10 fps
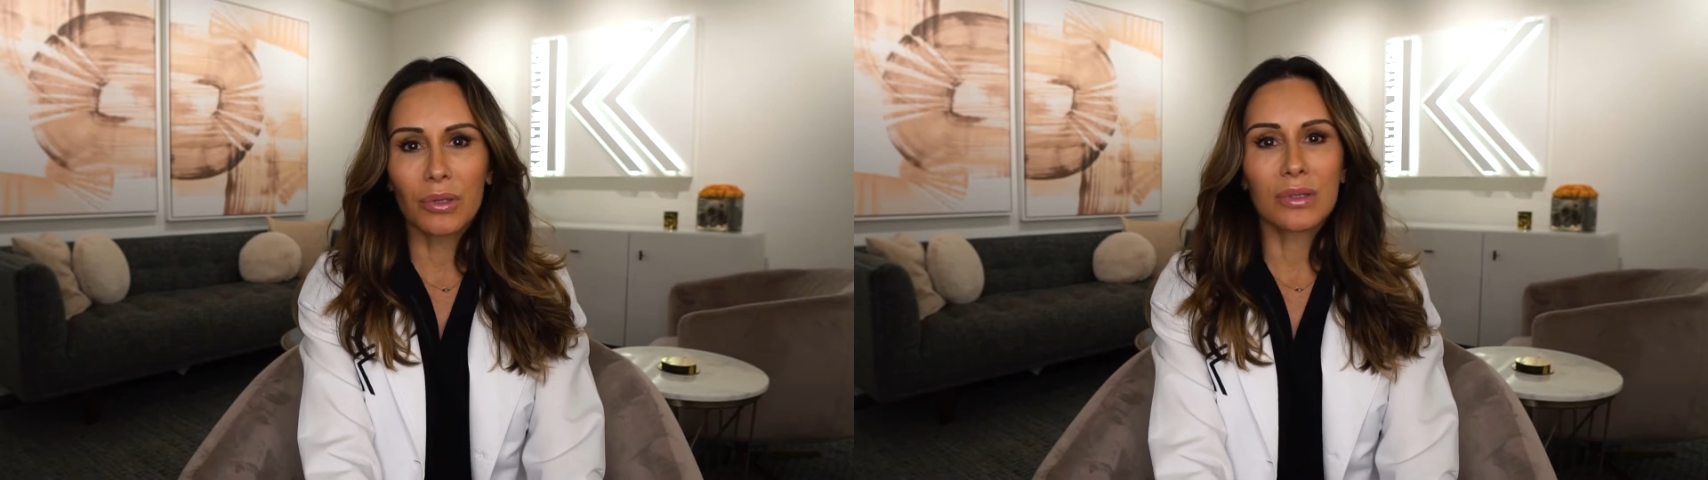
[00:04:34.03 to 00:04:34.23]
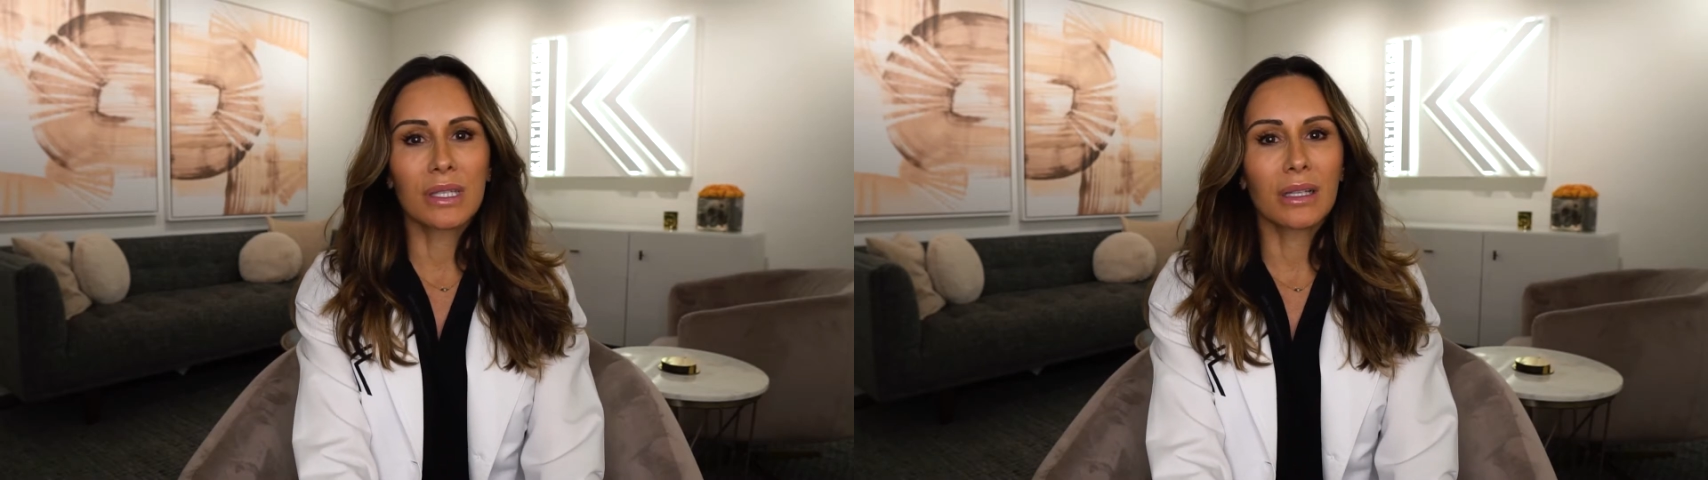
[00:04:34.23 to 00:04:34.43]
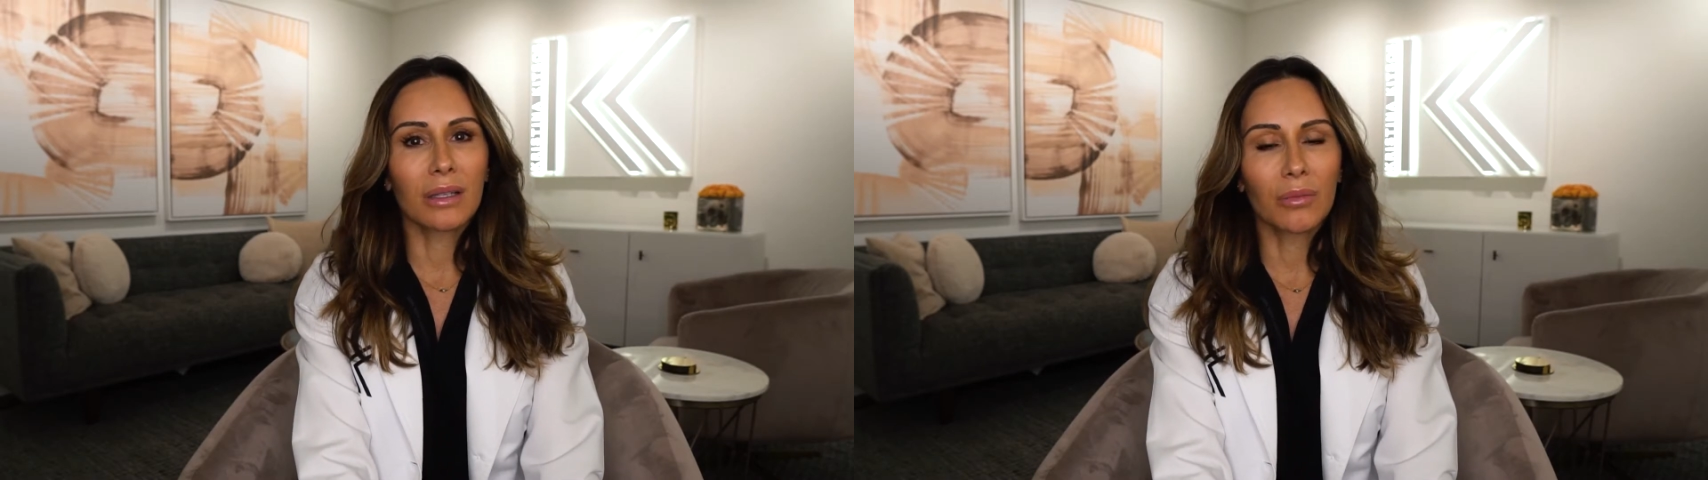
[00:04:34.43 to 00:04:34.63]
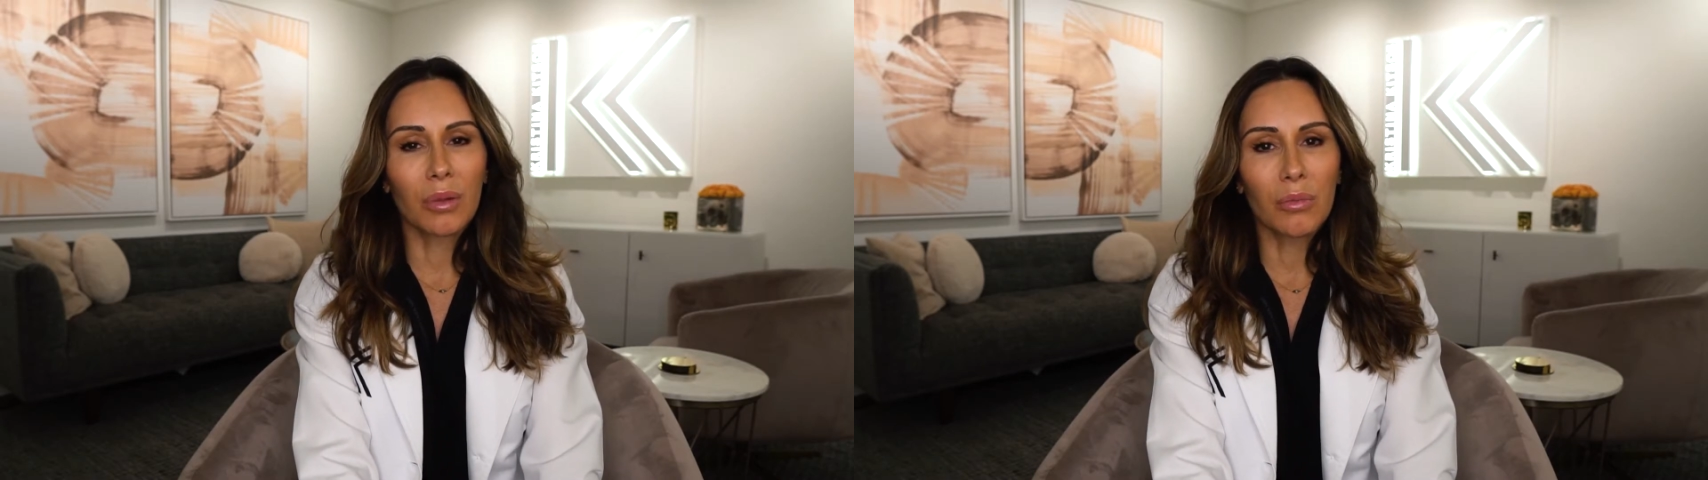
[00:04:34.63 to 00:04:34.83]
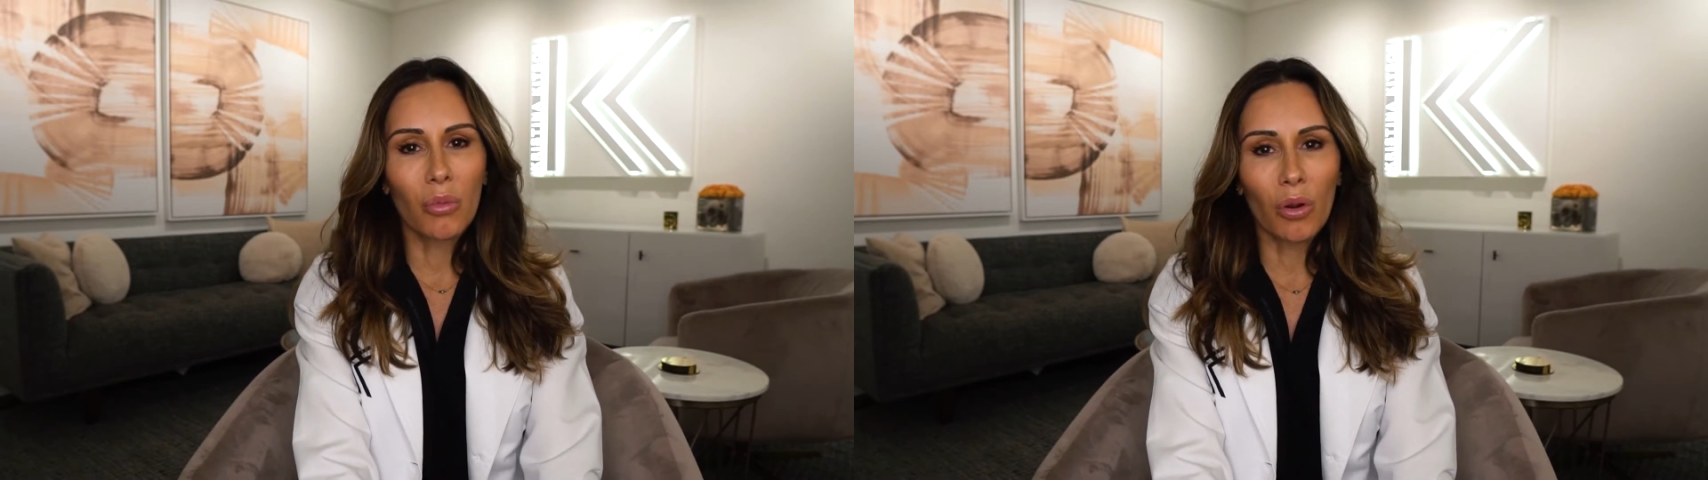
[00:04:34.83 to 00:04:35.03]
losing a little
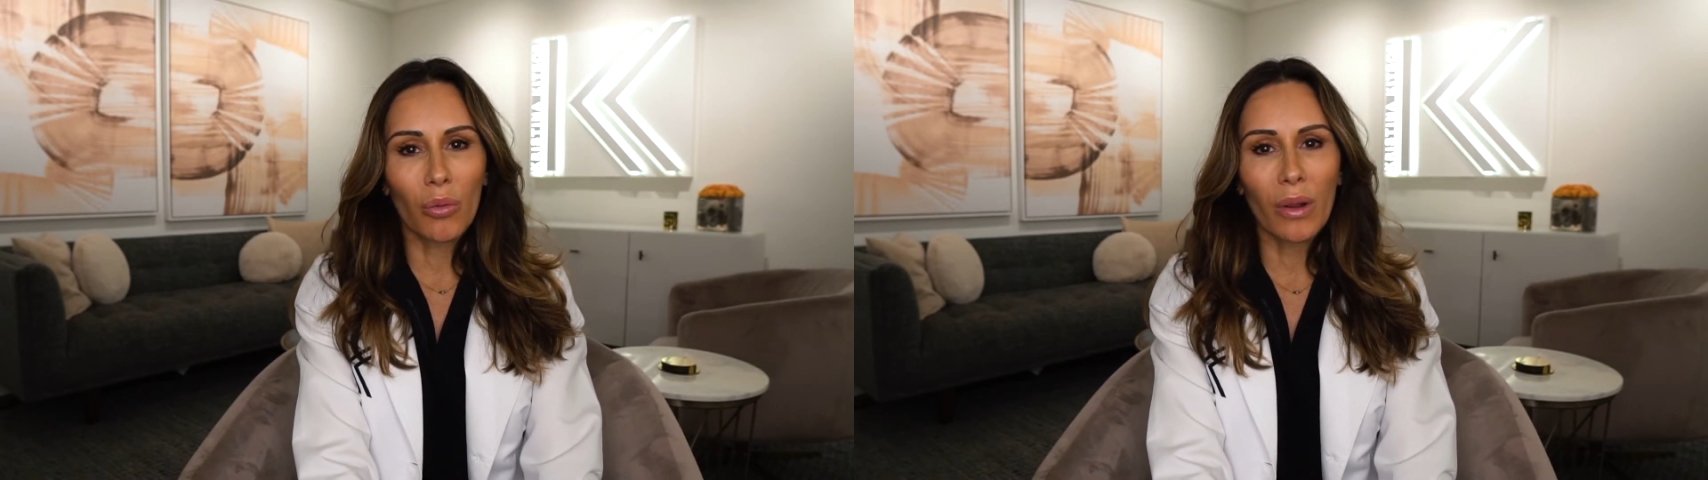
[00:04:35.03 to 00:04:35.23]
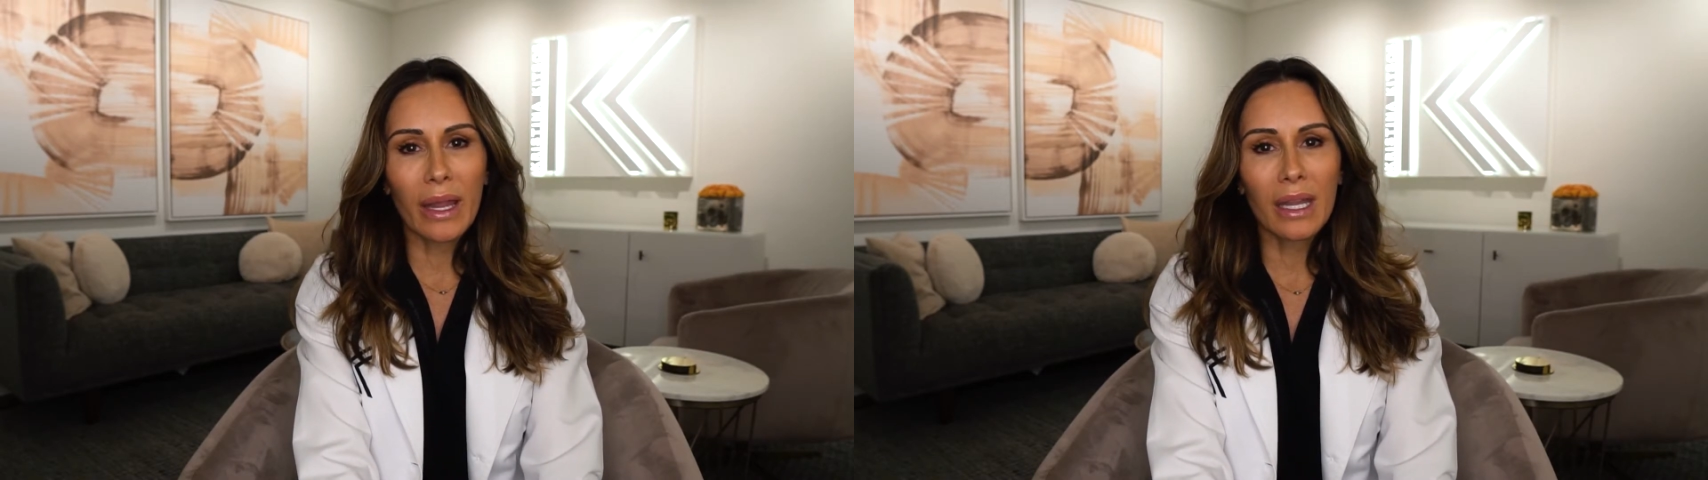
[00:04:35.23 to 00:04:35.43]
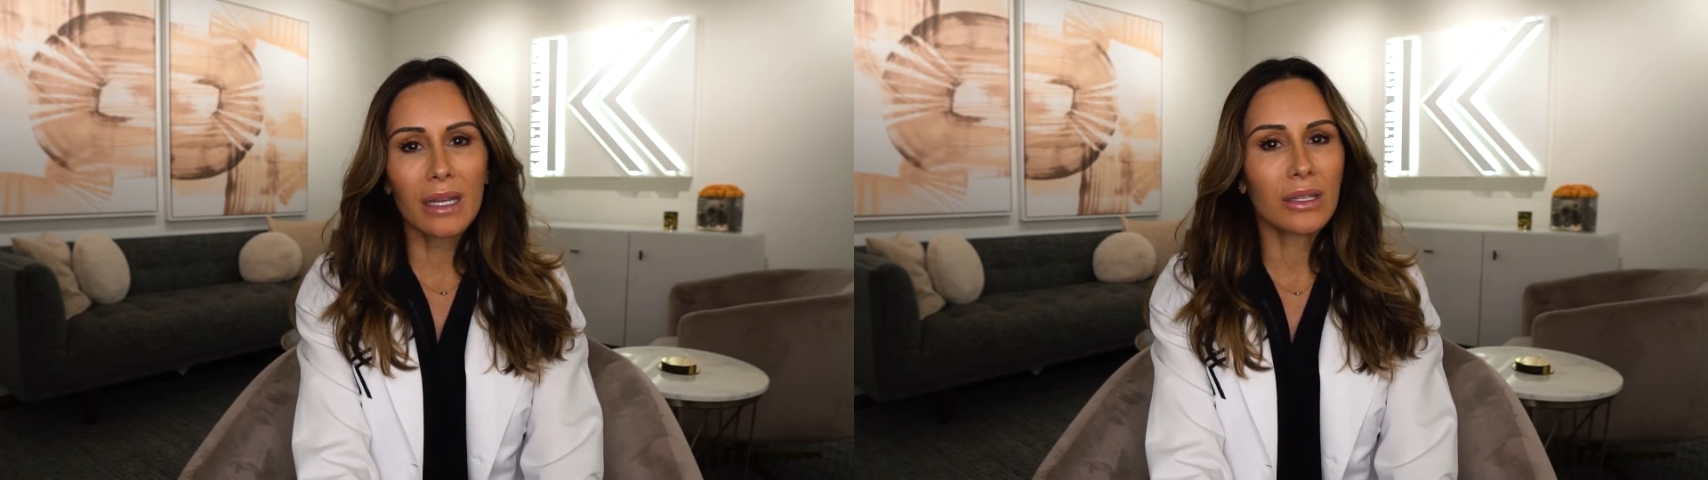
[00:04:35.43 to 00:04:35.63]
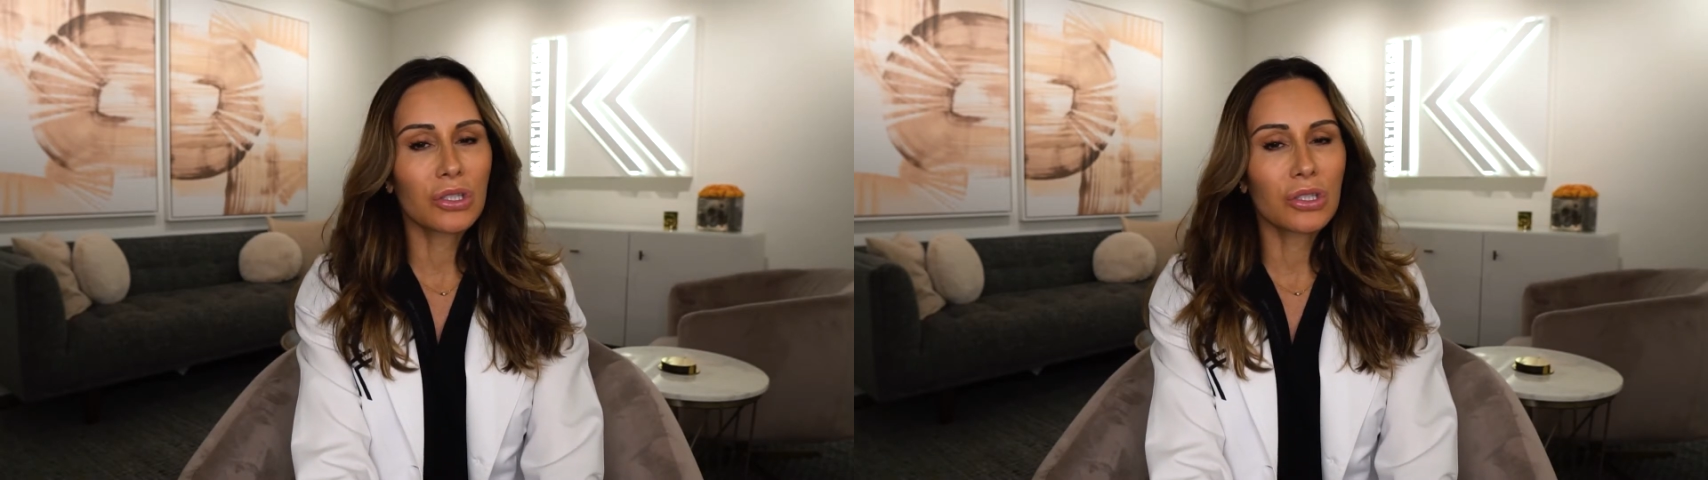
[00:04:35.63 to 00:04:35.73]
bit more weight,